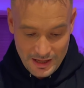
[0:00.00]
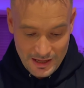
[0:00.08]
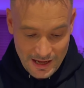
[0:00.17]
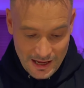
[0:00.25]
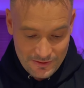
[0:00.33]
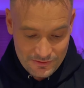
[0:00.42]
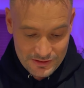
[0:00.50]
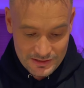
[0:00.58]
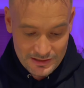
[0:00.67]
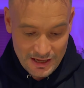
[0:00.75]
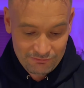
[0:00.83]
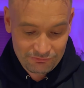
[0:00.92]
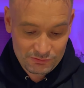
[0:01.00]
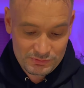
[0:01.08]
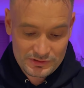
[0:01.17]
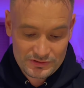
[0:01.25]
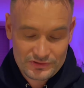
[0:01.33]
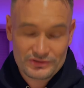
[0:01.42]
and the
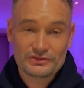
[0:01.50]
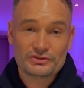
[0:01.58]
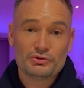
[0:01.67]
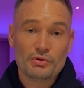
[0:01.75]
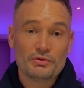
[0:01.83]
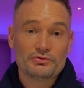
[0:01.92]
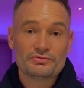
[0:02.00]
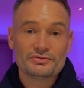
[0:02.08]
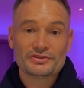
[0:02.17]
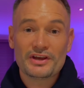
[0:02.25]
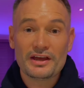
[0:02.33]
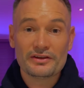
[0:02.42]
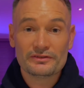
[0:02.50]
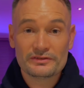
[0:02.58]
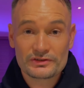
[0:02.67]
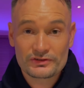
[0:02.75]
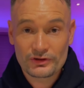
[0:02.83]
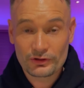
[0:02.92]
Amphibious 210,
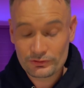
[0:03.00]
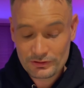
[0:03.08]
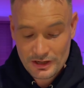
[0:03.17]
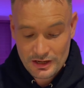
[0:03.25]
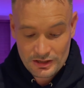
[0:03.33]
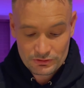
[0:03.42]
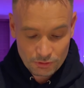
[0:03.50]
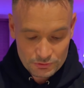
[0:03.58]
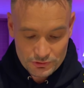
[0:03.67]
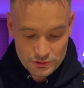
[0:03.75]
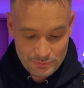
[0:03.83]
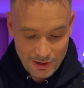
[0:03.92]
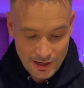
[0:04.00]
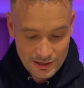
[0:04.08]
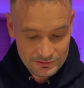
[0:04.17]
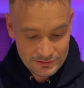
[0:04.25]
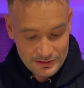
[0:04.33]
so not too bad.